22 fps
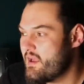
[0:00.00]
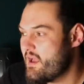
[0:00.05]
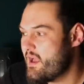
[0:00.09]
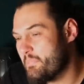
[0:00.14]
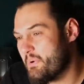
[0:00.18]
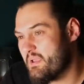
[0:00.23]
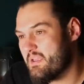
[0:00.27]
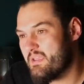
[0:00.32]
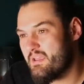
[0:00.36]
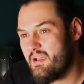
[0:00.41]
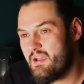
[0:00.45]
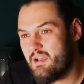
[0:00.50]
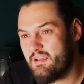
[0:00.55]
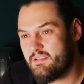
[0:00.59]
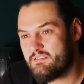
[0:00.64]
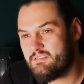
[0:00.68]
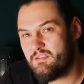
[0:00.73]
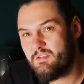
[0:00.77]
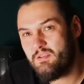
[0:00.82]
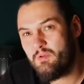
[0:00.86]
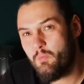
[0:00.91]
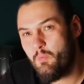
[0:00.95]
But yeah,
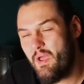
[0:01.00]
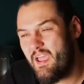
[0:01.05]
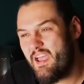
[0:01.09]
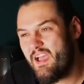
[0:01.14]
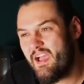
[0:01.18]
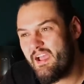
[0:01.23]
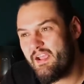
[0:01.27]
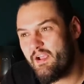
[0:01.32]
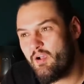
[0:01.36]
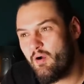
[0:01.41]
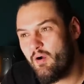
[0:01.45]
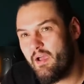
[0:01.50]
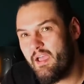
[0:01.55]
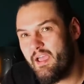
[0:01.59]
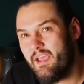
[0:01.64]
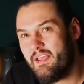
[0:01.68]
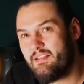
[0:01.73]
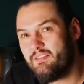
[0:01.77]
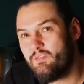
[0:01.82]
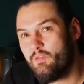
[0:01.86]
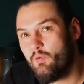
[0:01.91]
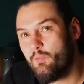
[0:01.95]
so the way I got
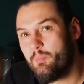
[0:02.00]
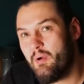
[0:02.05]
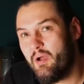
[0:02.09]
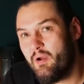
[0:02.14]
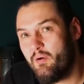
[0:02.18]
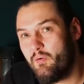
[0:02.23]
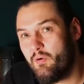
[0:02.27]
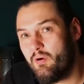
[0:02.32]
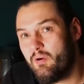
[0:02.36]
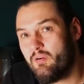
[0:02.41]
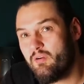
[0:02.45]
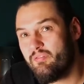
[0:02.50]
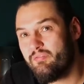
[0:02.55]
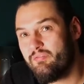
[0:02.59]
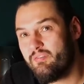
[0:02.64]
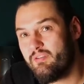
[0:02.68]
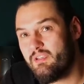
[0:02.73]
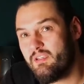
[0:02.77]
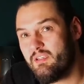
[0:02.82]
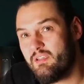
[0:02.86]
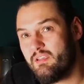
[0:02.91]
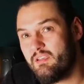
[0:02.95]
into
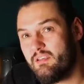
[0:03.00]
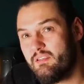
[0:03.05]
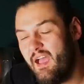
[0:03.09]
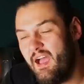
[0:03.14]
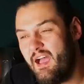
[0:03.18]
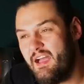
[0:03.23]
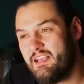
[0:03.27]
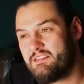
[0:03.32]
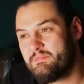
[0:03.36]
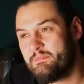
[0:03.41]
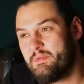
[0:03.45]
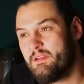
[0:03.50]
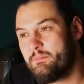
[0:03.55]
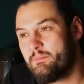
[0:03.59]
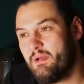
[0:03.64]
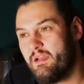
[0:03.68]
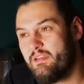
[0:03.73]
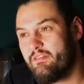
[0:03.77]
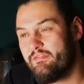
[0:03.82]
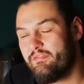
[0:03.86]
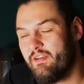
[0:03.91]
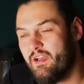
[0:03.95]
pyrography has been in
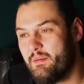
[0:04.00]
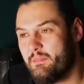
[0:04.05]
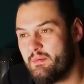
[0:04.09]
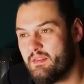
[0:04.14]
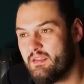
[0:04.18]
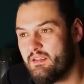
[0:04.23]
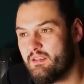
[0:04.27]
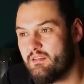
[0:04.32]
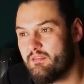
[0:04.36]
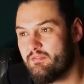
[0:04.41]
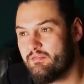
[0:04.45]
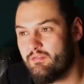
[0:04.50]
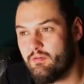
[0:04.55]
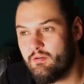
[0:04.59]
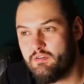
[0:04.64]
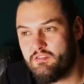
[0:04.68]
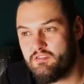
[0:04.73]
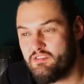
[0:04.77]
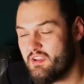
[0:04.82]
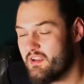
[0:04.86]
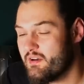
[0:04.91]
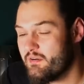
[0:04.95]
my family for
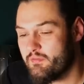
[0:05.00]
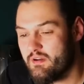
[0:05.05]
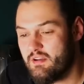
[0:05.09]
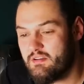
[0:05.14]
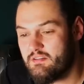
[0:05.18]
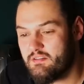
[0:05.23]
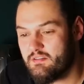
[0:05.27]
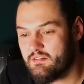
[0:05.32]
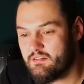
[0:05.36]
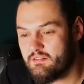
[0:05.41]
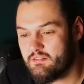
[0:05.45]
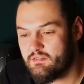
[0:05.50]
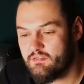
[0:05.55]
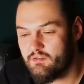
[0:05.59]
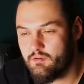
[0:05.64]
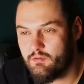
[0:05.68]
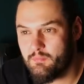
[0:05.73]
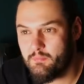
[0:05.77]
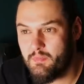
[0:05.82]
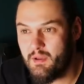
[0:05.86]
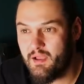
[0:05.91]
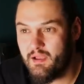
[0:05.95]
generations. So
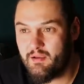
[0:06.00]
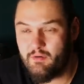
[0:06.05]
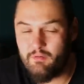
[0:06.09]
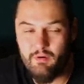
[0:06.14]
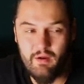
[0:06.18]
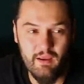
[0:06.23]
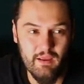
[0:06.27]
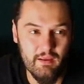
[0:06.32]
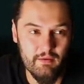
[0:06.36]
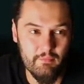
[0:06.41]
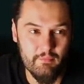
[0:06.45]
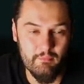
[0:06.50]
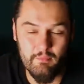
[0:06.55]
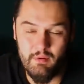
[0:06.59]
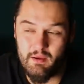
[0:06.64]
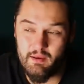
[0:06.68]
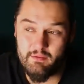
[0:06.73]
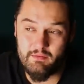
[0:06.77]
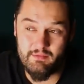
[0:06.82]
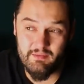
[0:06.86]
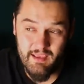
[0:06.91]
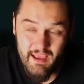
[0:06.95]
my
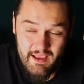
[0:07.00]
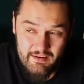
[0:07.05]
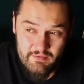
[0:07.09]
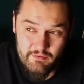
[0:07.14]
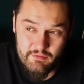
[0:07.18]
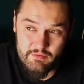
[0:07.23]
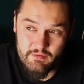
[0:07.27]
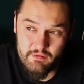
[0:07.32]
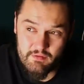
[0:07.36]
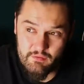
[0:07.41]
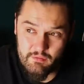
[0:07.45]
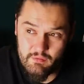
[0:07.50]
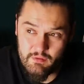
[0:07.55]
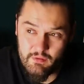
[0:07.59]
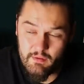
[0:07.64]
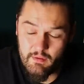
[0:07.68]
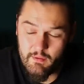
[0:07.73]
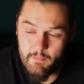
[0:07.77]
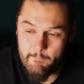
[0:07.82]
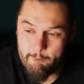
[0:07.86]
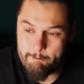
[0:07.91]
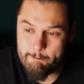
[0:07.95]
dad used to do it,
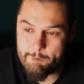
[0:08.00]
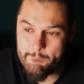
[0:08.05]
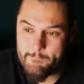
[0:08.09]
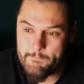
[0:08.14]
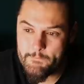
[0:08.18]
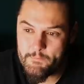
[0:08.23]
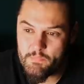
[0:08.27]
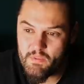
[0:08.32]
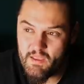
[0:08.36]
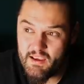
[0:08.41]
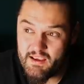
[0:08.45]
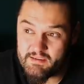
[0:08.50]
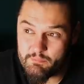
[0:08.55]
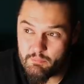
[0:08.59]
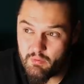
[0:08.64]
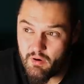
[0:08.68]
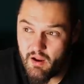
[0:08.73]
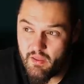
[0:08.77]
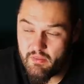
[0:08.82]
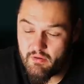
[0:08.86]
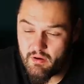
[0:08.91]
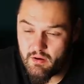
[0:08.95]
his
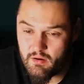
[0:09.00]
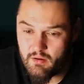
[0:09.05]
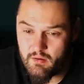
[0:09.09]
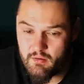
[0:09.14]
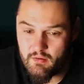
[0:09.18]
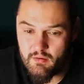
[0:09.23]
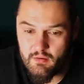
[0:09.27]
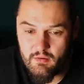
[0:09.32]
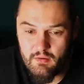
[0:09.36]
brother,